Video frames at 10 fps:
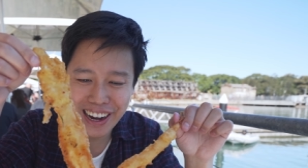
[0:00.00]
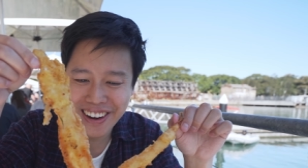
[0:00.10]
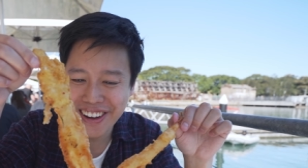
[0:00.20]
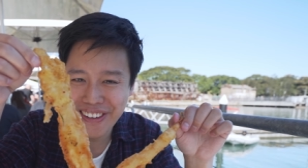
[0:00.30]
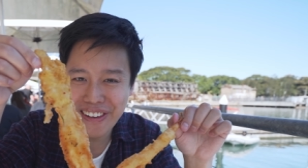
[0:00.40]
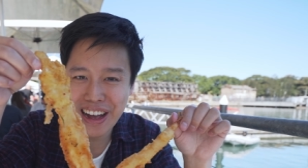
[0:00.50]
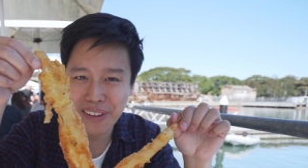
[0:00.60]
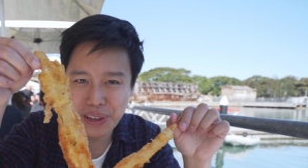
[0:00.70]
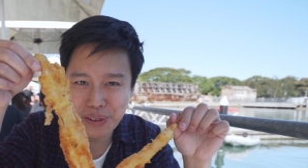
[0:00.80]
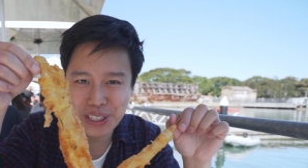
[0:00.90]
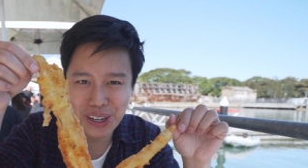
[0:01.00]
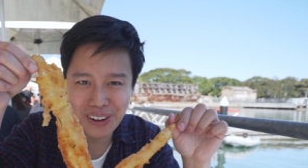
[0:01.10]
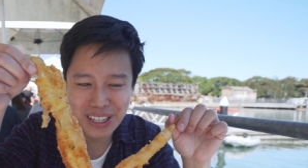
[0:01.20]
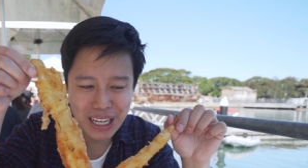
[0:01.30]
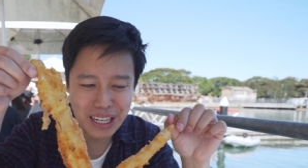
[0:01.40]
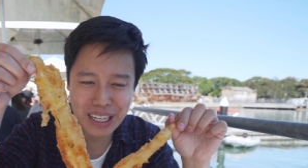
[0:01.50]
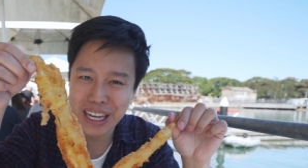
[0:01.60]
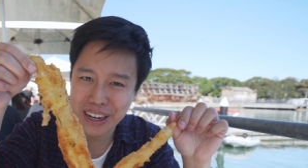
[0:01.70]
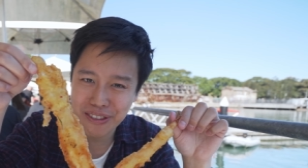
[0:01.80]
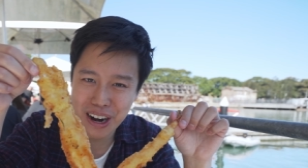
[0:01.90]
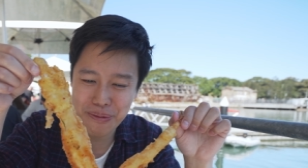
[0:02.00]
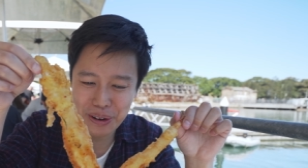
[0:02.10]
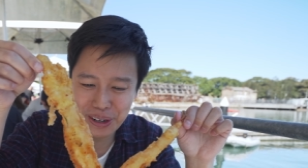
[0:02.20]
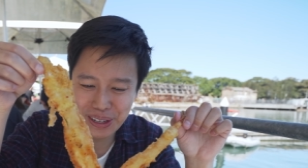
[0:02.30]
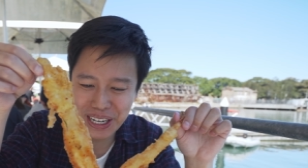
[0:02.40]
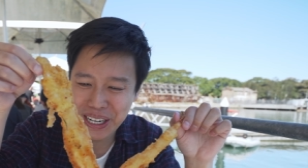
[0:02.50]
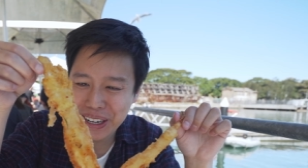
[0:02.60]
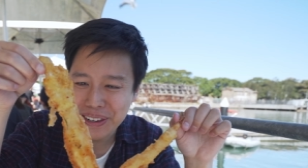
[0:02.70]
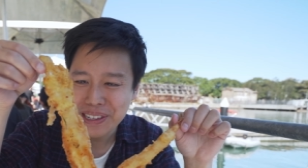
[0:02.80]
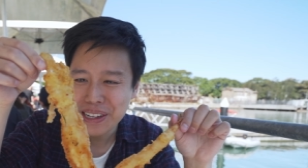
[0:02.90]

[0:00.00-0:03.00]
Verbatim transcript: I know Helmi was holding the king crab earlier,